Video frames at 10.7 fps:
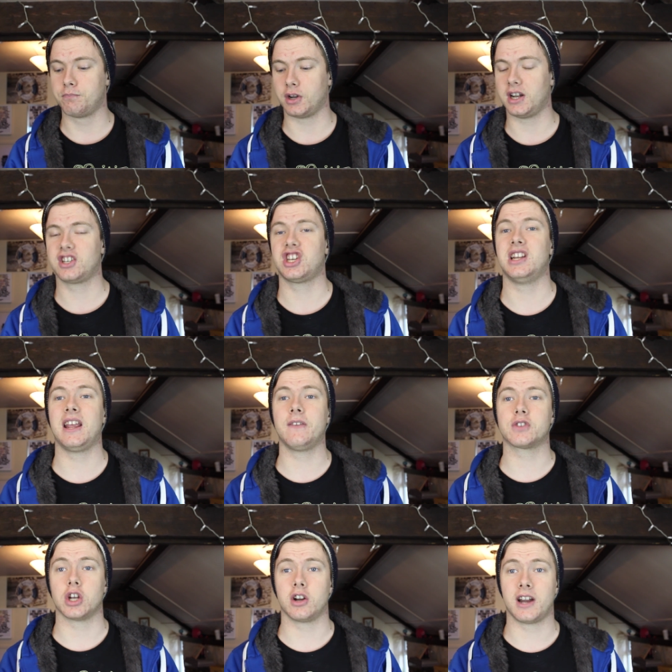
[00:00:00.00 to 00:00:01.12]
but she
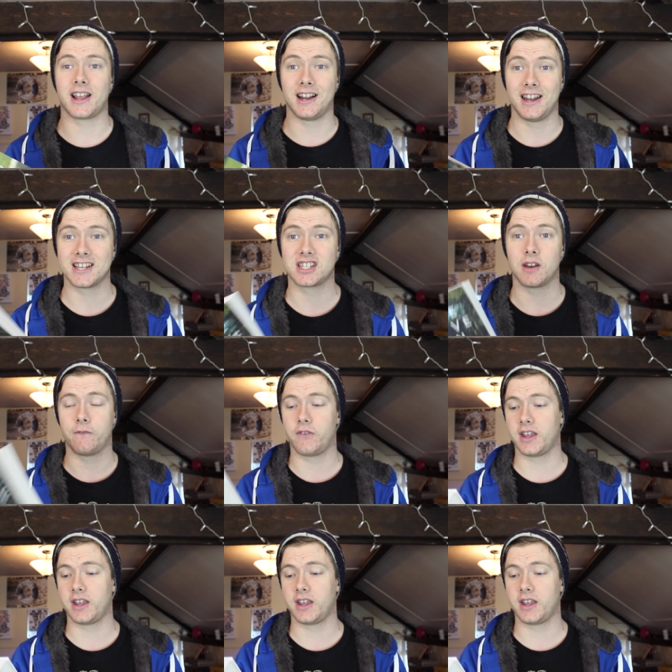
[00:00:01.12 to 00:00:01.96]
leaves her like a list of